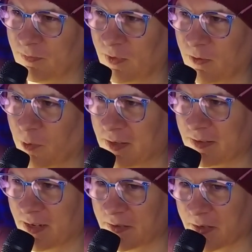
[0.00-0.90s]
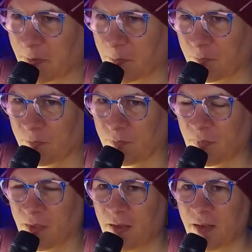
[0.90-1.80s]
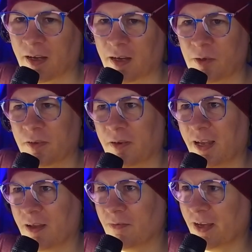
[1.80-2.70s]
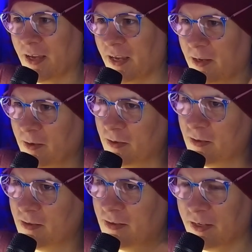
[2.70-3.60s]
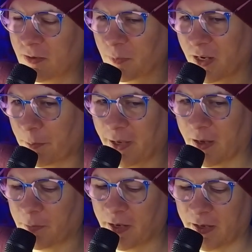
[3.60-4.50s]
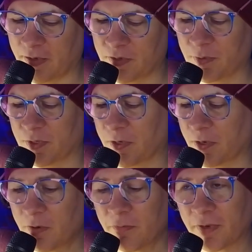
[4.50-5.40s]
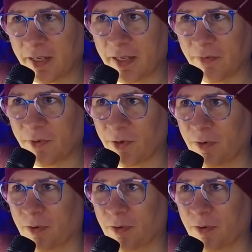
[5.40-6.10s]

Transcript: Queensland time. I also have a thing on my About page which should hopefully give you